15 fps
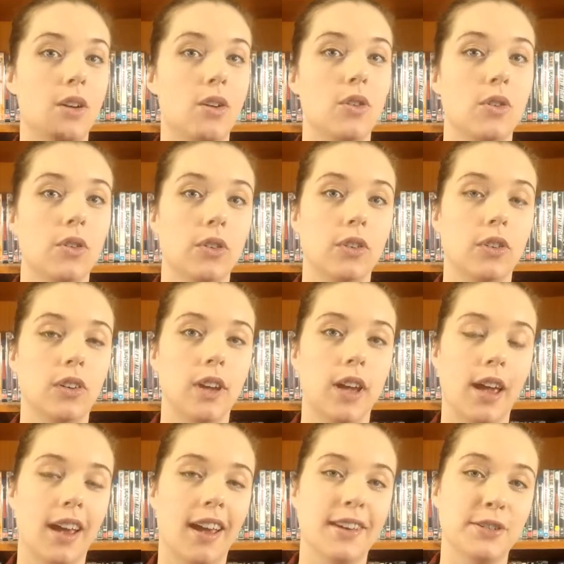who
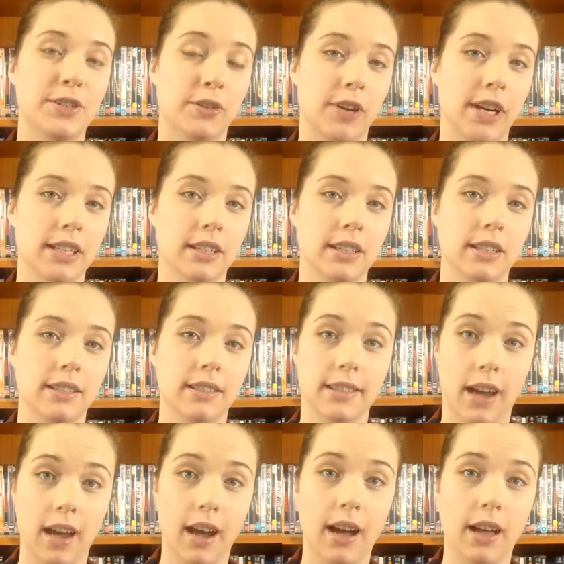directed
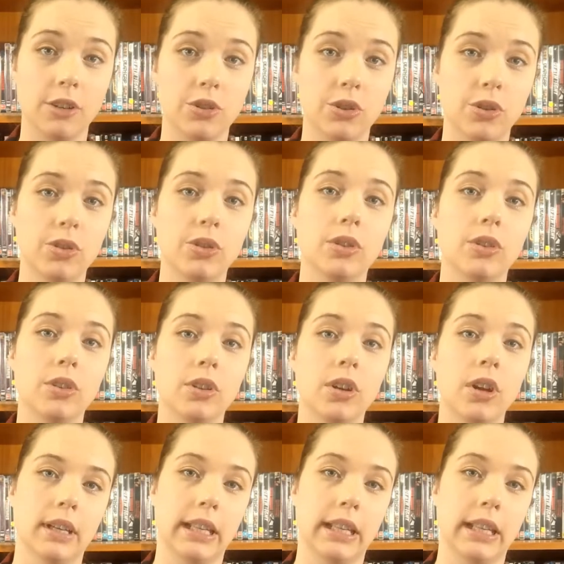Die Hard 2,